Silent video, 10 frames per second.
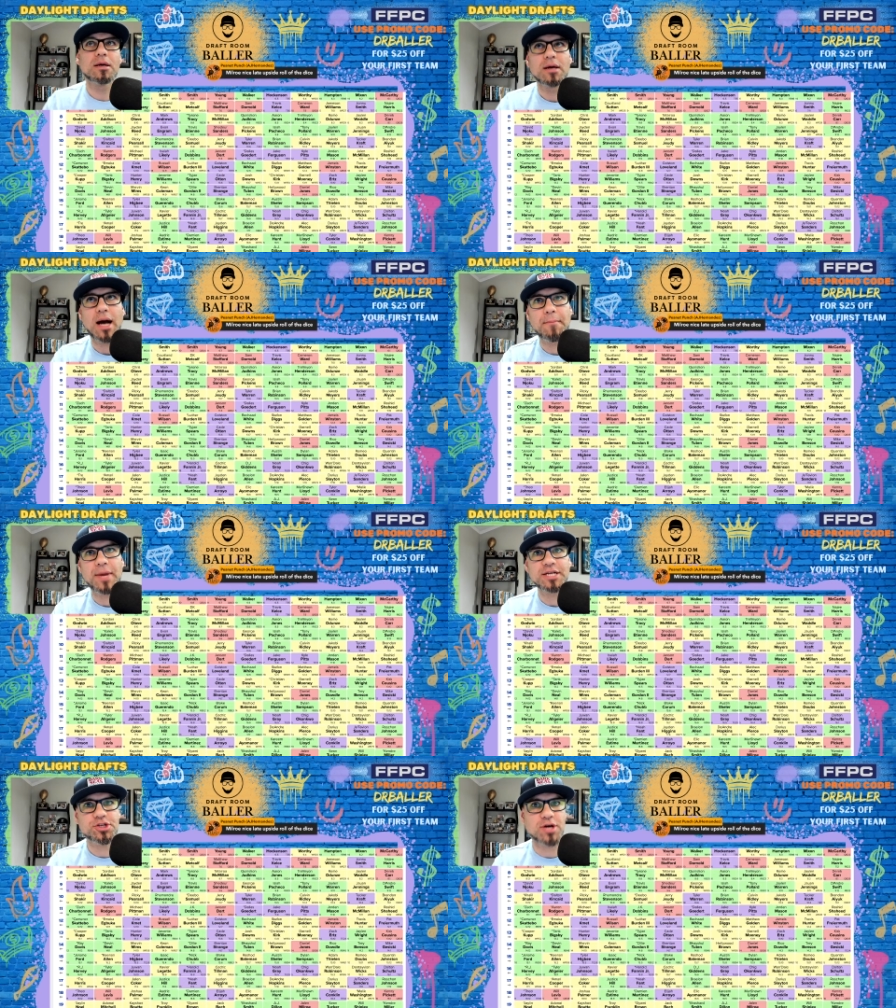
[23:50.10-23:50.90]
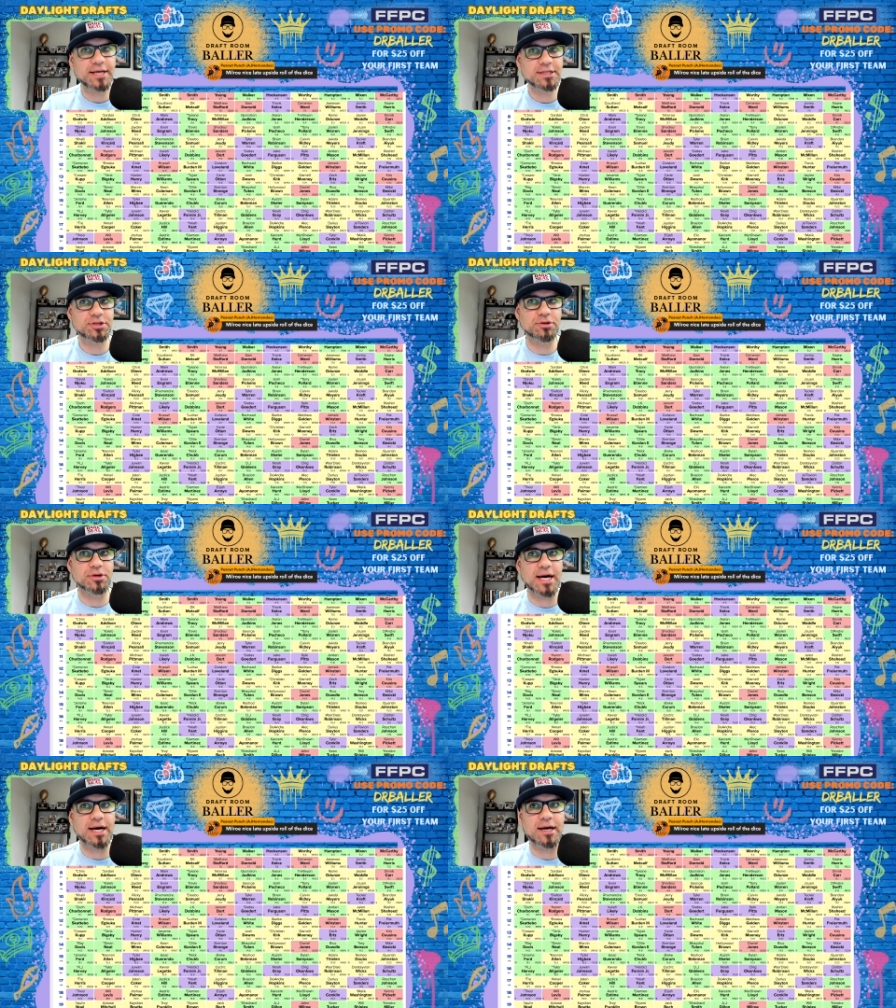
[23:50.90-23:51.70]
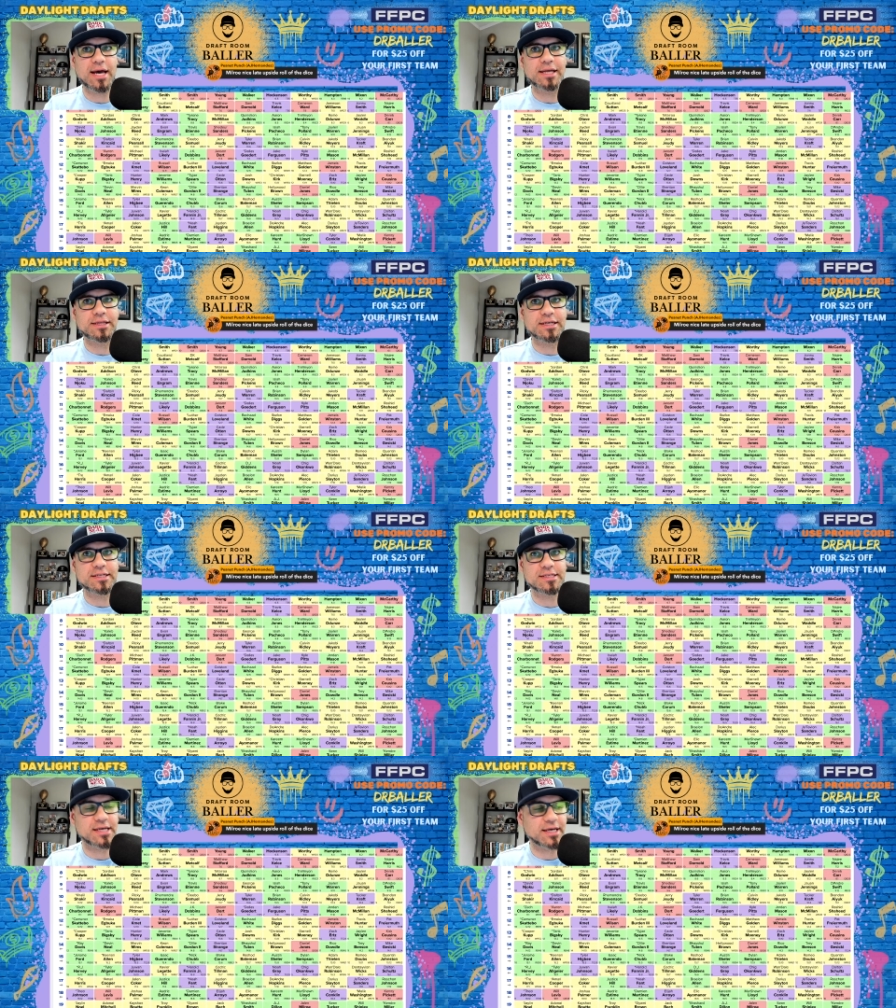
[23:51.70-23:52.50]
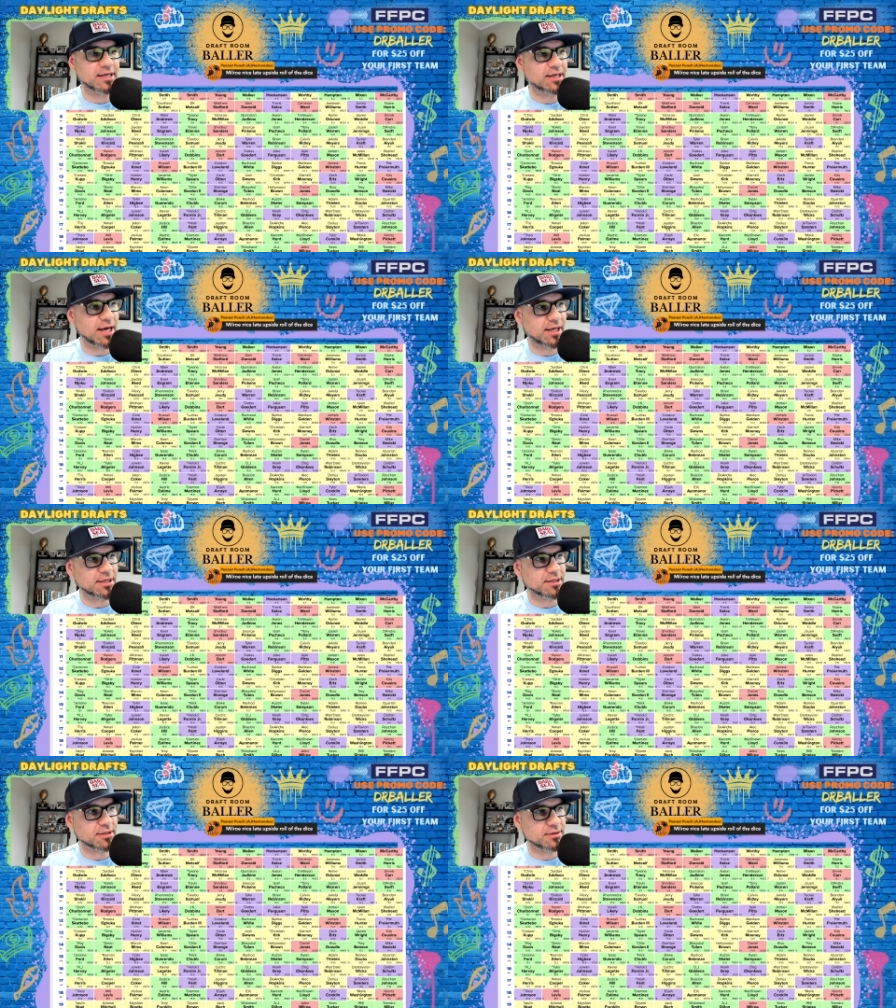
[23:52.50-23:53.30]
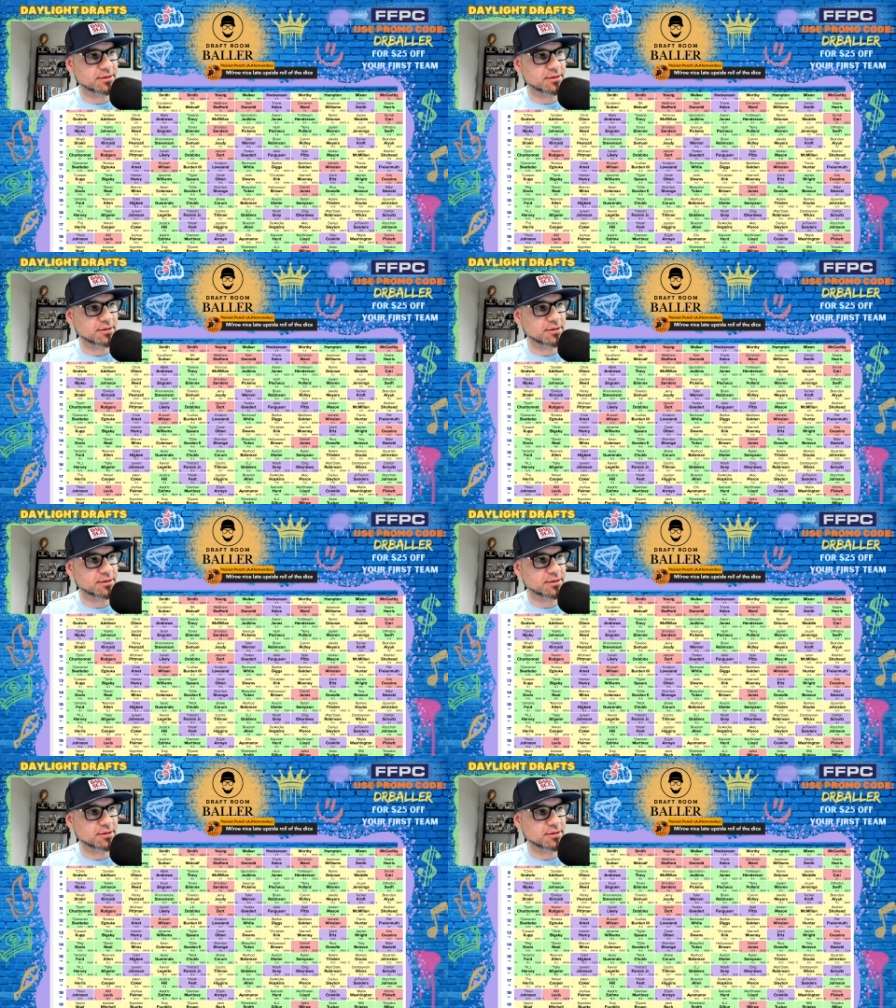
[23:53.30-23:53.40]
I might try to edit this thing and